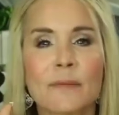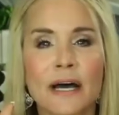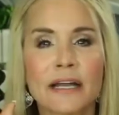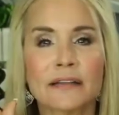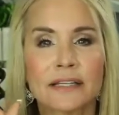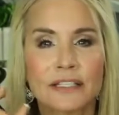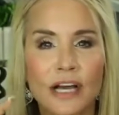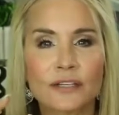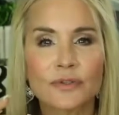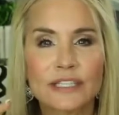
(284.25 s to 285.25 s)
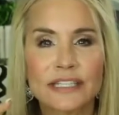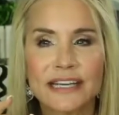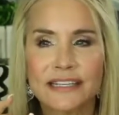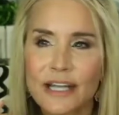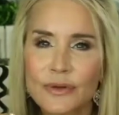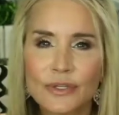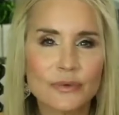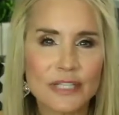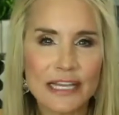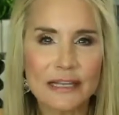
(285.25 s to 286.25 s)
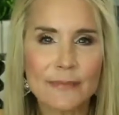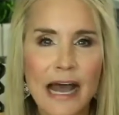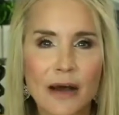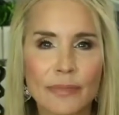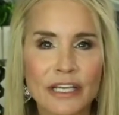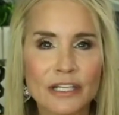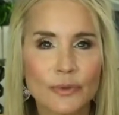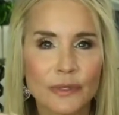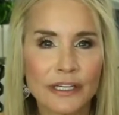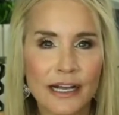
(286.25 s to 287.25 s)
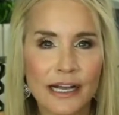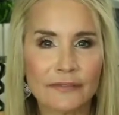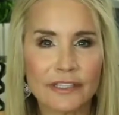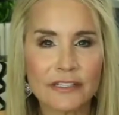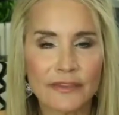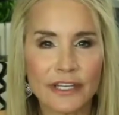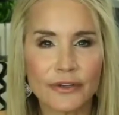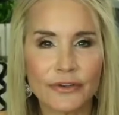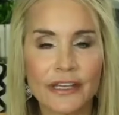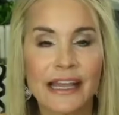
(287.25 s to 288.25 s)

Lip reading: but the doctor said, no, don't take them out because you would look kind of disfigured,